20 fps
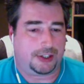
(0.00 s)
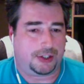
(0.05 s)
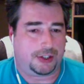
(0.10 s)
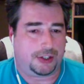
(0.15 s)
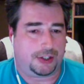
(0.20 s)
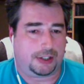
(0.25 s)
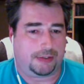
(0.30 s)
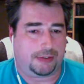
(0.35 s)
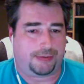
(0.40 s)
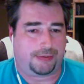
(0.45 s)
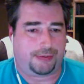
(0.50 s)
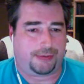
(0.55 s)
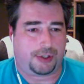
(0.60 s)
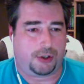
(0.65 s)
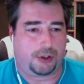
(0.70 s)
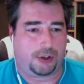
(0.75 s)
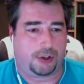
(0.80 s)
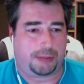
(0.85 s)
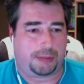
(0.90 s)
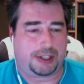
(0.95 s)

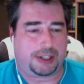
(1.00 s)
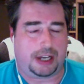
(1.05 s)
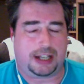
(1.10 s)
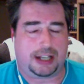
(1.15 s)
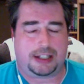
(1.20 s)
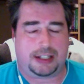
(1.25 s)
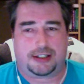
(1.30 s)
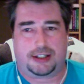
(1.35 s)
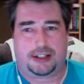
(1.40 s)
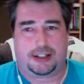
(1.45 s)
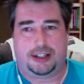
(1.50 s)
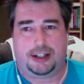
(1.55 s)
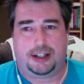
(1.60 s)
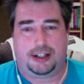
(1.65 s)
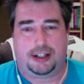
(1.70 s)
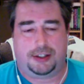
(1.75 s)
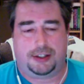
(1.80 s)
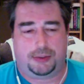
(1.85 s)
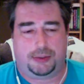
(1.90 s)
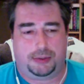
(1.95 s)
So besides
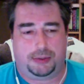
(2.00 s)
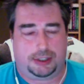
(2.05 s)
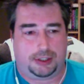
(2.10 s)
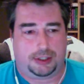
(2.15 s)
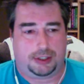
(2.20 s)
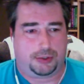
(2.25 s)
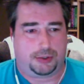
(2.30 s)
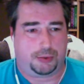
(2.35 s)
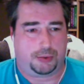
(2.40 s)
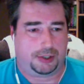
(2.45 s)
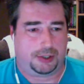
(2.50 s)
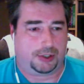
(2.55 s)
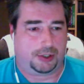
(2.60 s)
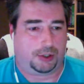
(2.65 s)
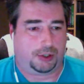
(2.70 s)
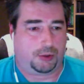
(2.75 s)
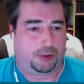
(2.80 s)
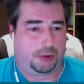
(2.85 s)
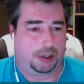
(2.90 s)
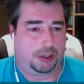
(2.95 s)
those Wilson
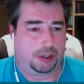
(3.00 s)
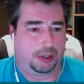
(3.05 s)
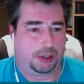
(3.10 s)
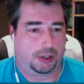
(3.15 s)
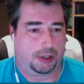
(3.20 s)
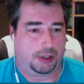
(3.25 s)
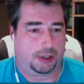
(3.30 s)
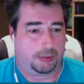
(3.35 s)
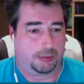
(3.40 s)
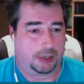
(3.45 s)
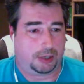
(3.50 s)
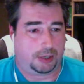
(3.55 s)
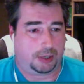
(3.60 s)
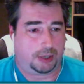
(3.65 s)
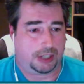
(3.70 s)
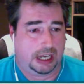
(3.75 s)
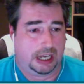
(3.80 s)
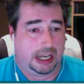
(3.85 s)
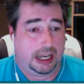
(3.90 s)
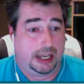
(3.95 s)
quotes, another
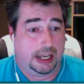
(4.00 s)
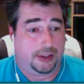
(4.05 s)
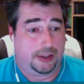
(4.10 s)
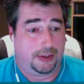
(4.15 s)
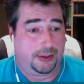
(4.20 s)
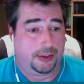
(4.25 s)
one was,